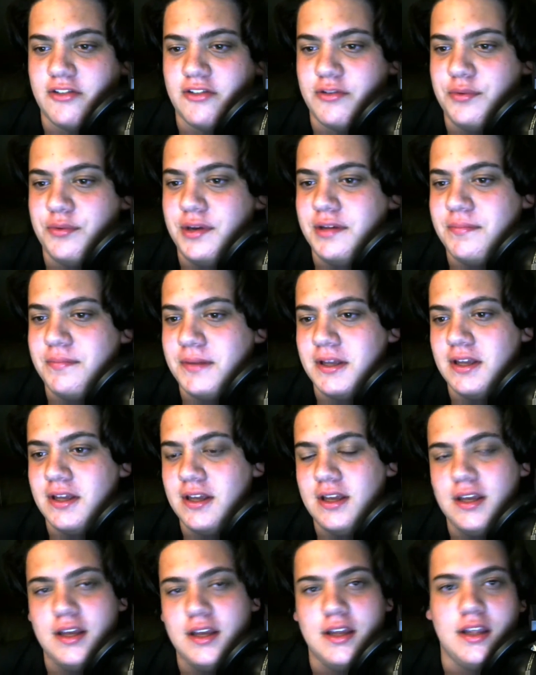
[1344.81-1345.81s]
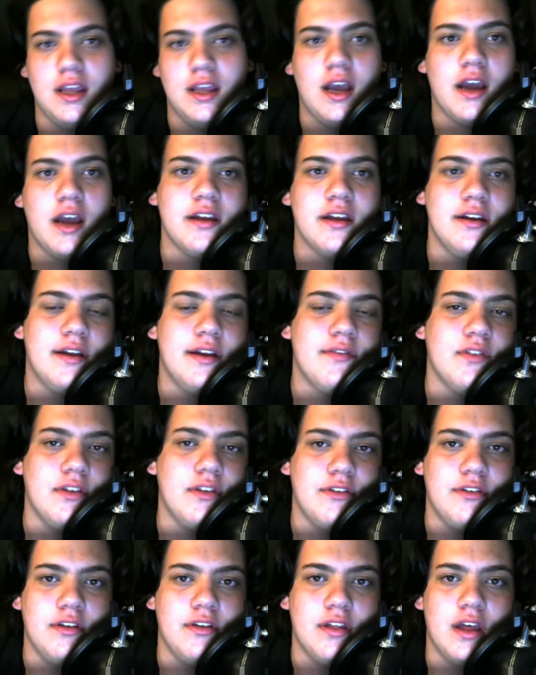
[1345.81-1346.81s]
Sweep. Yeah, I can definitely
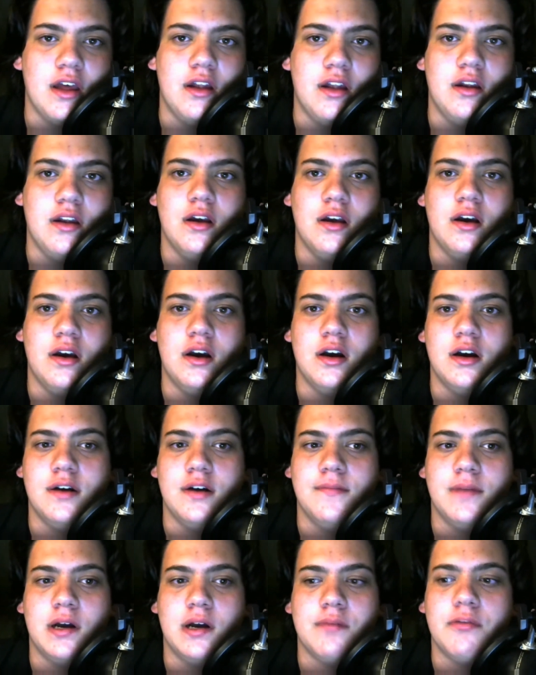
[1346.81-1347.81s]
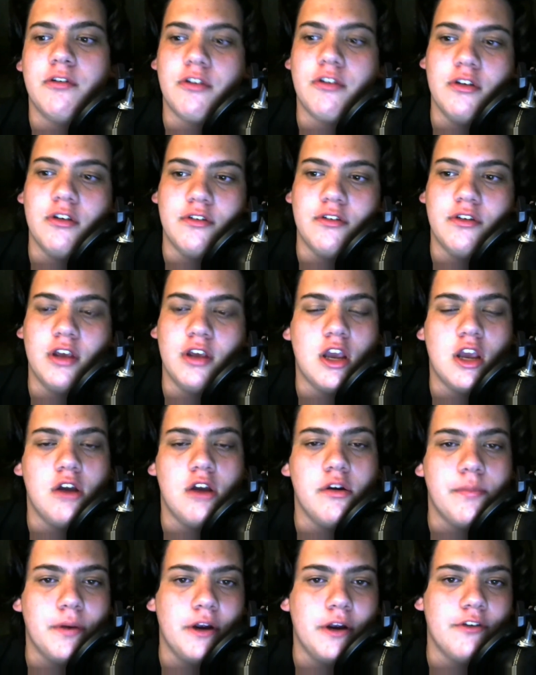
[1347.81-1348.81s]
see that. I'm just going to say
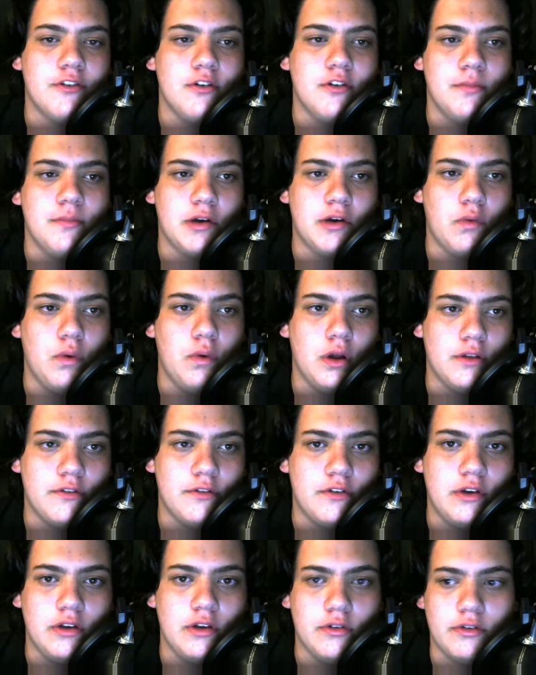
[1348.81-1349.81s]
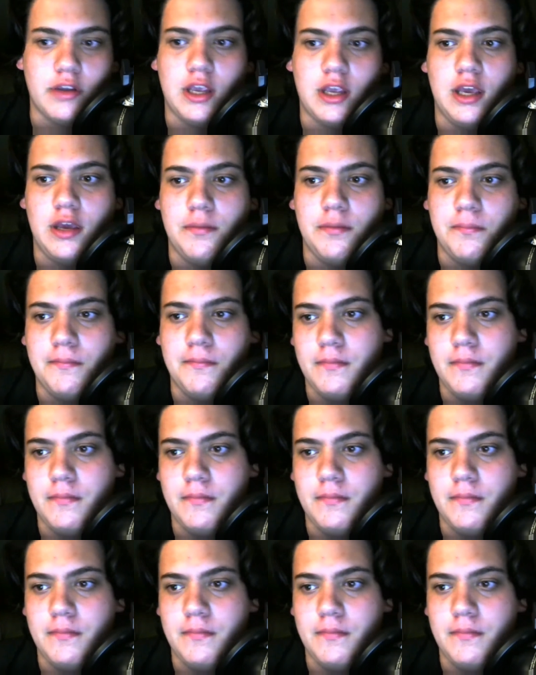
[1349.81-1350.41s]
Carey Price, no matter what, steals a game.